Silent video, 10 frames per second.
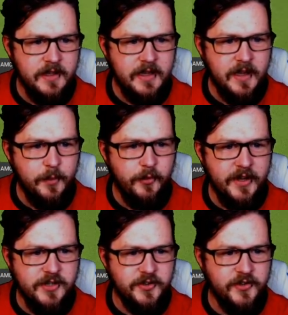But
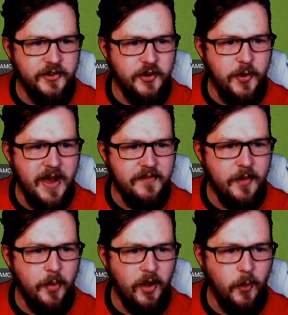Rangers do have the
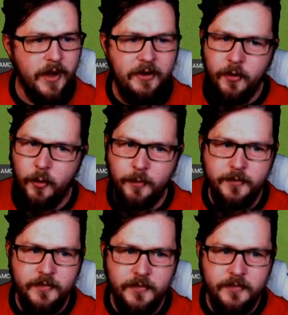ball. We are at home.
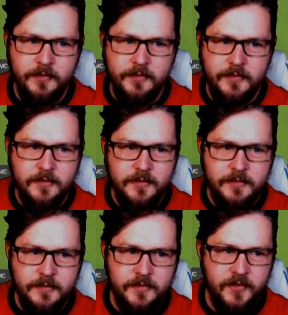
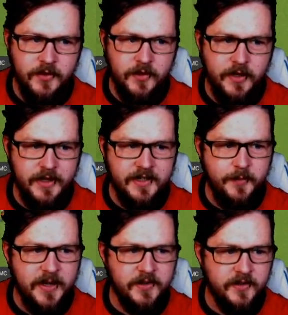So I'd
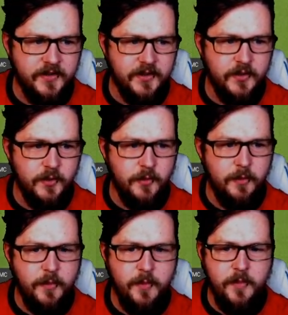expect us to do
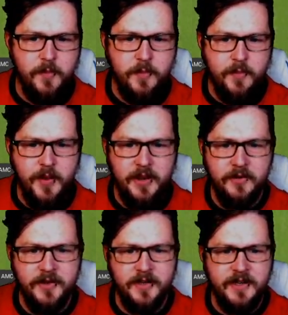better
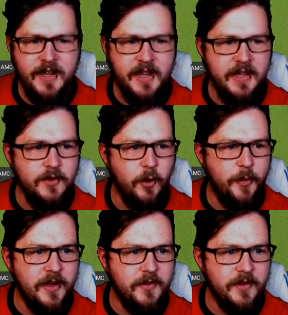today.
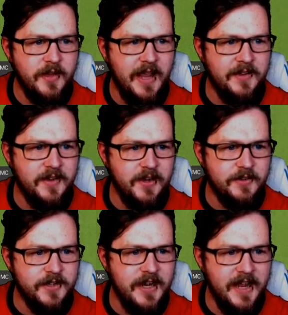Lopez heads a clear.
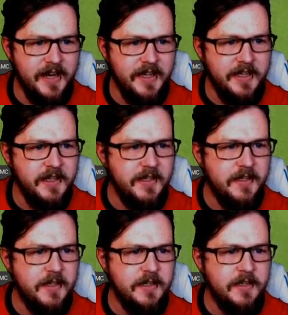Delaney.
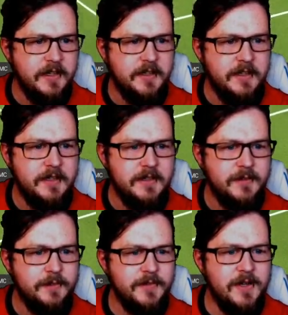
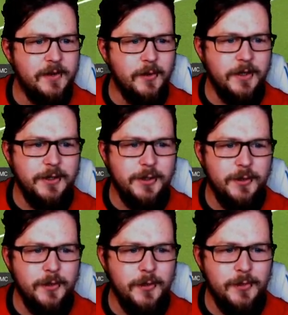Not quite
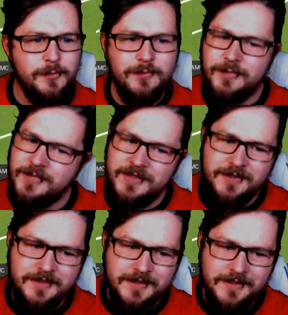sure.
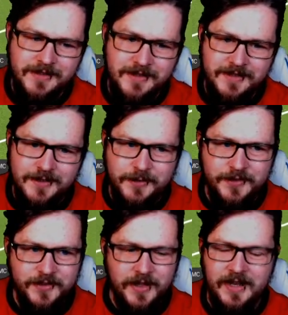That
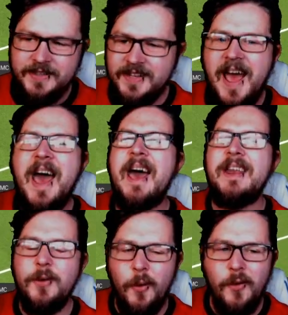was a
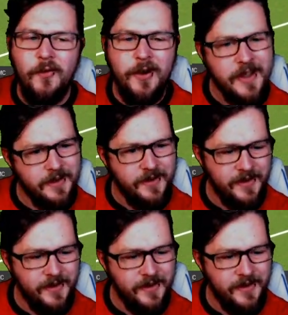tad over hit.